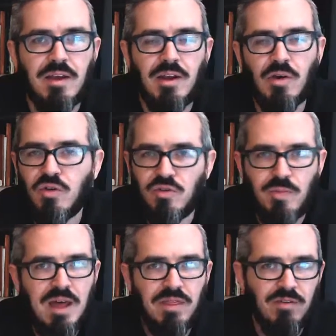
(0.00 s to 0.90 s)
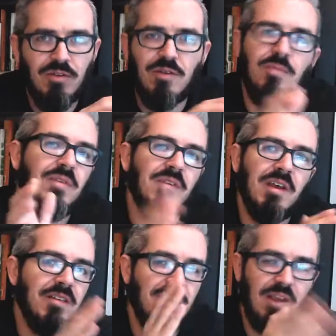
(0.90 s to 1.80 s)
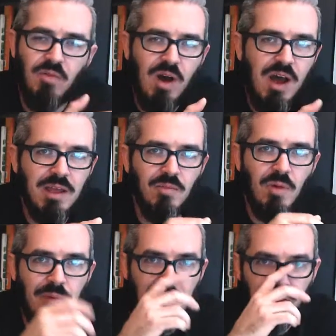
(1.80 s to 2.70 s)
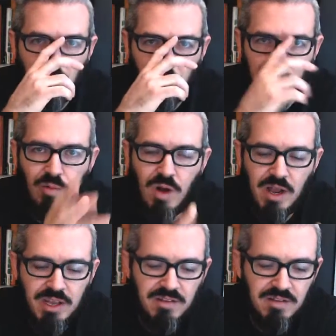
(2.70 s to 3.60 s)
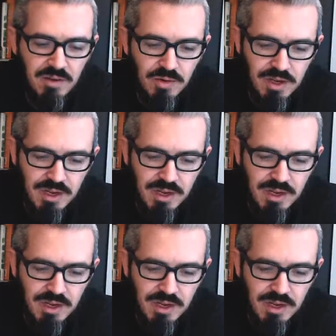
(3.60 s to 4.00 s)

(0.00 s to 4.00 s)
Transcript: whose bathroom is going to say what, and what bathroom are we going to walk into.